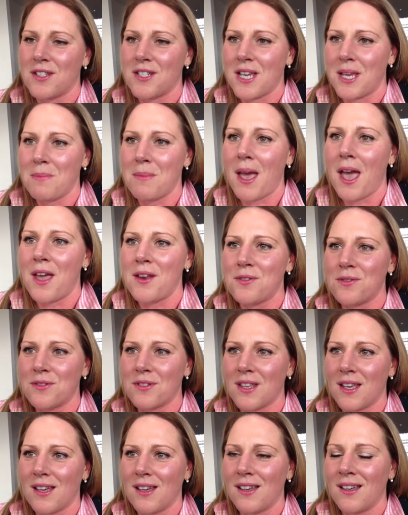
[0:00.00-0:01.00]
team
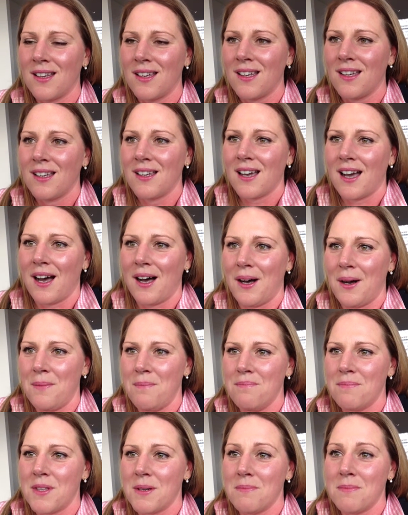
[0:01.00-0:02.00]
handled
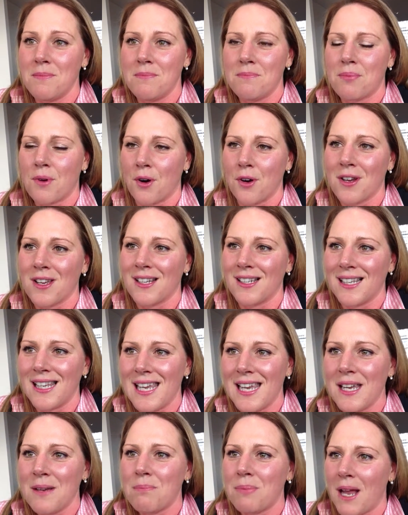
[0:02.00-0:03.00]
the broken
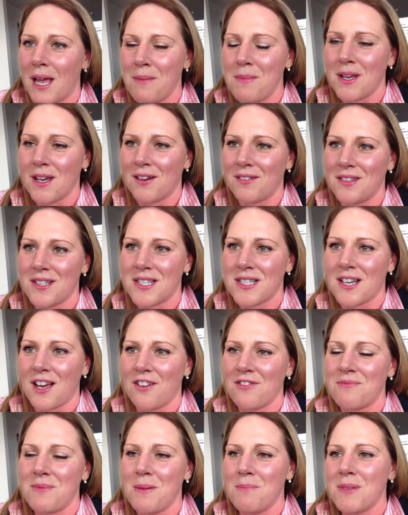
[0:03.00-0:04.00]
link, blaming it on the
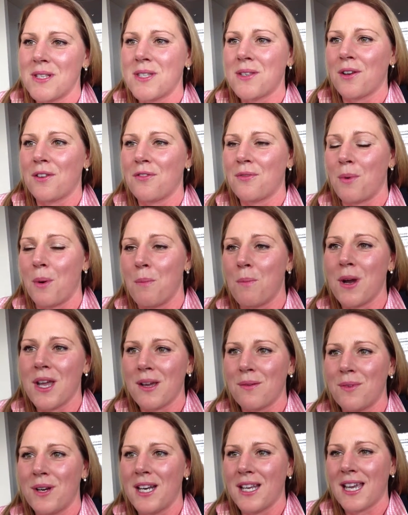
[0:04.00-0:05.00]
staff member. So
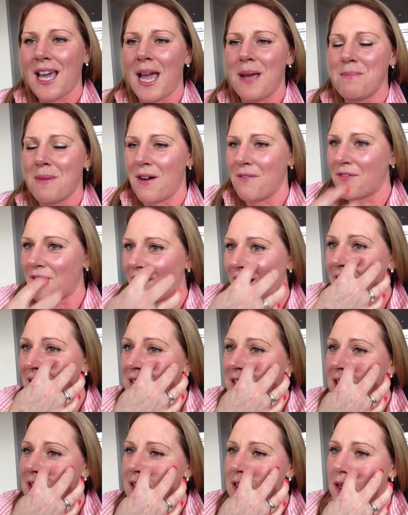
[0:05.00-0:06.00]
when it came up for
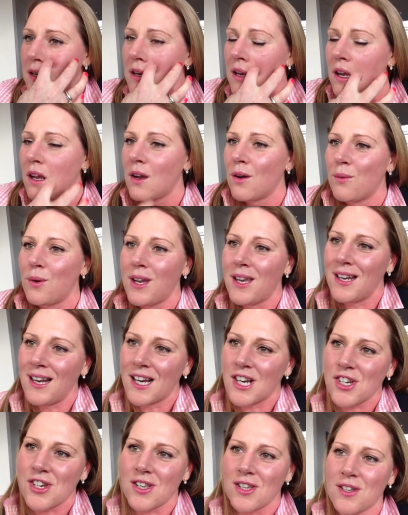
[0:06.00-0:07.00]
us, I said, we can
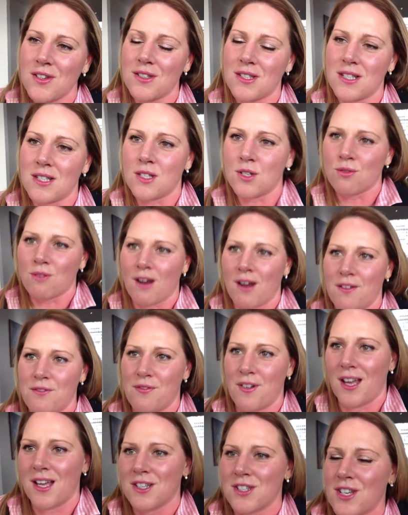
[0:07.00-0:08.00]
actually use this to our
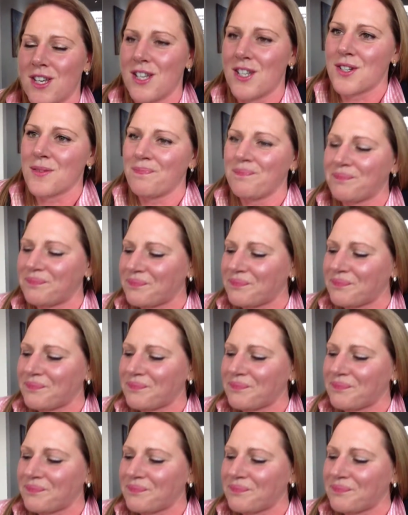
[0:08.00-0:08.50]
advantage.